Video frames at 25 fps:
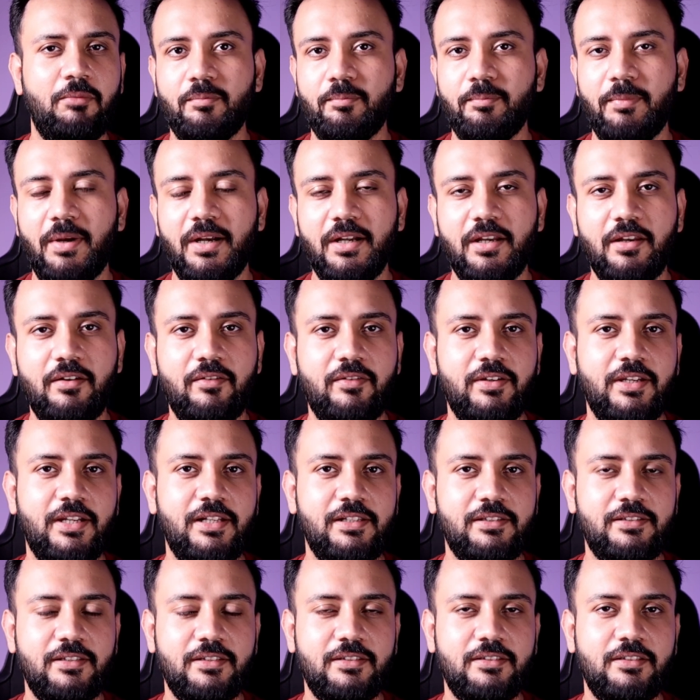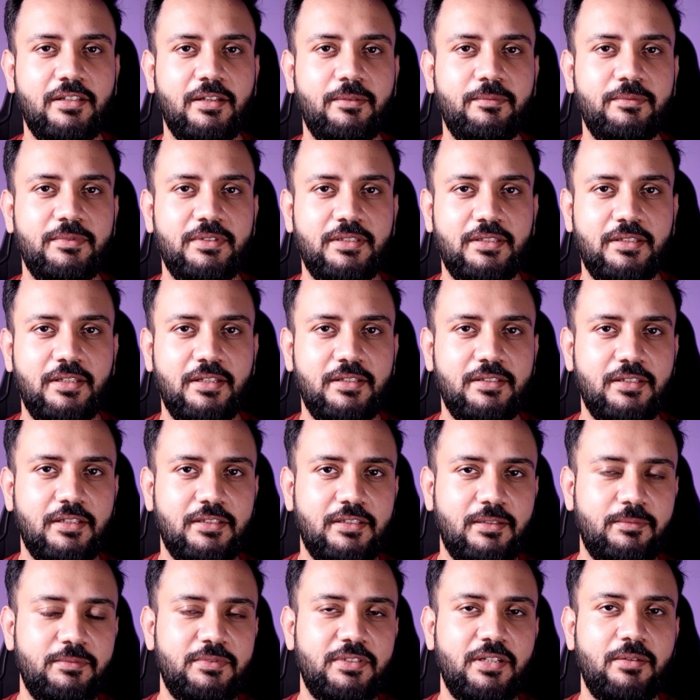But in real systems, this
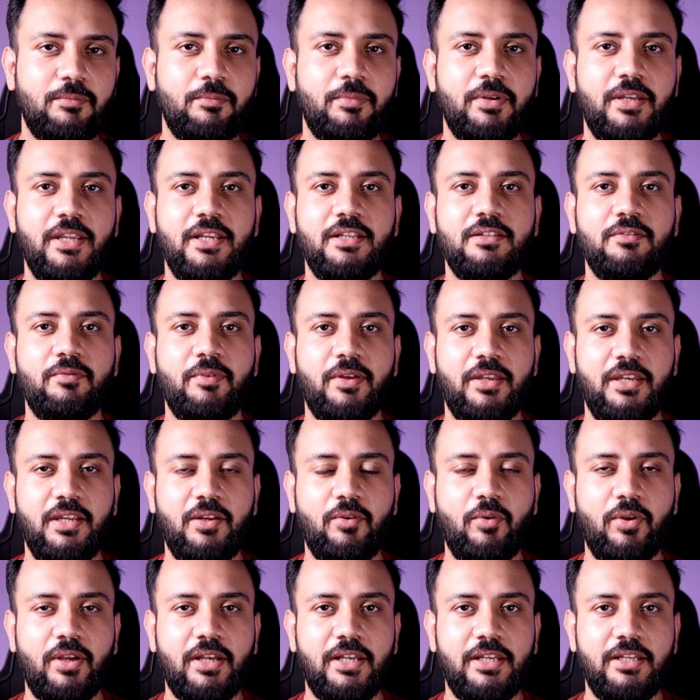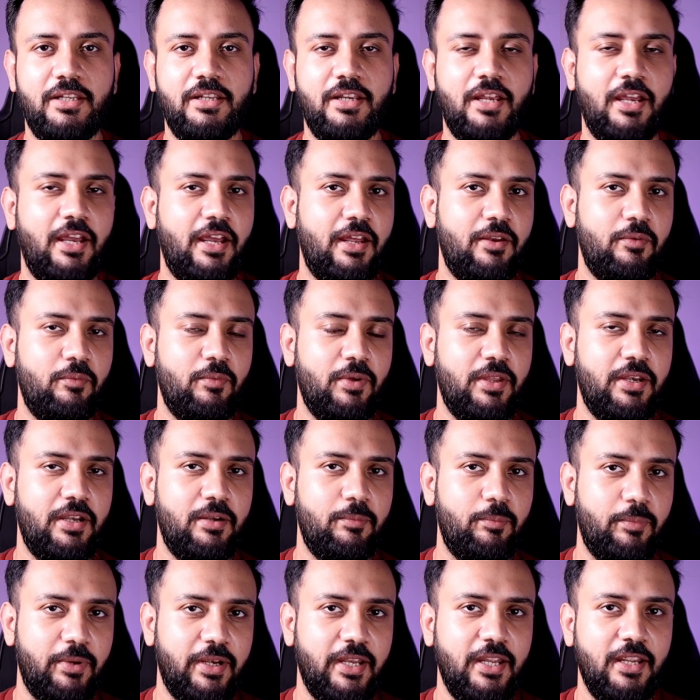assumption breaks very quickly, and when
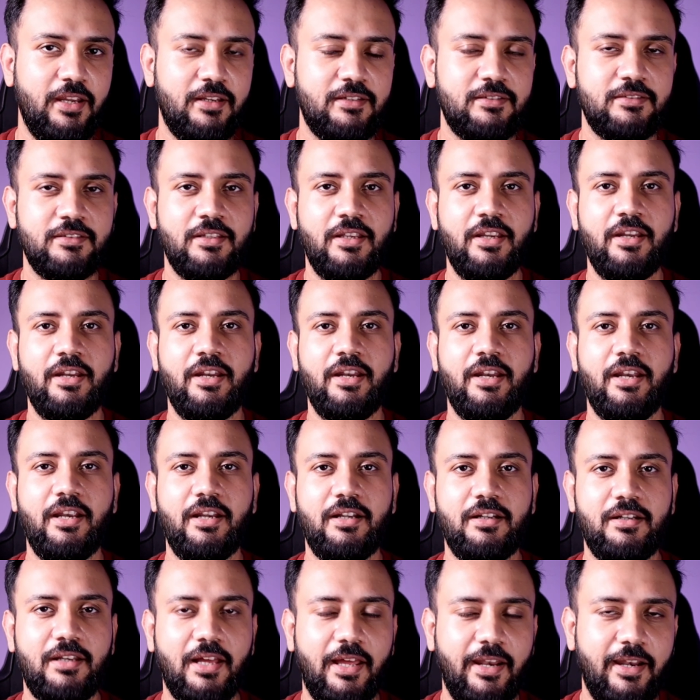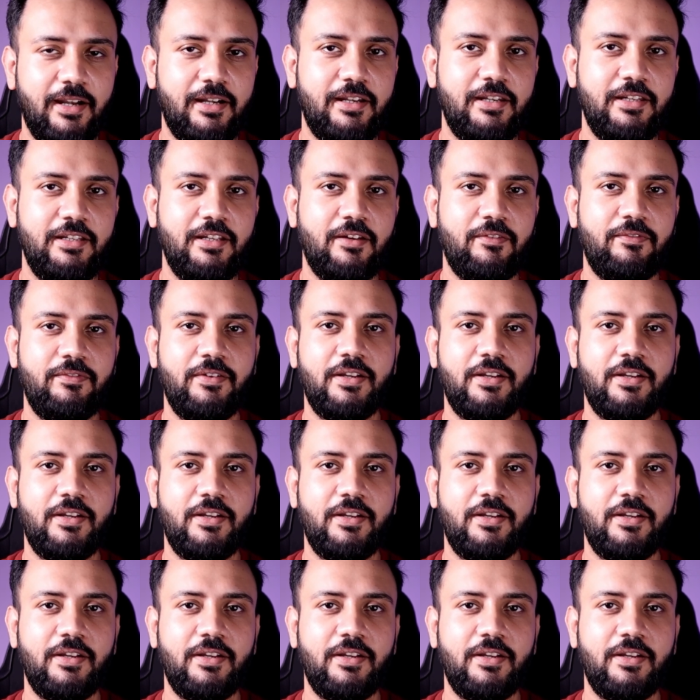it breaks, it directly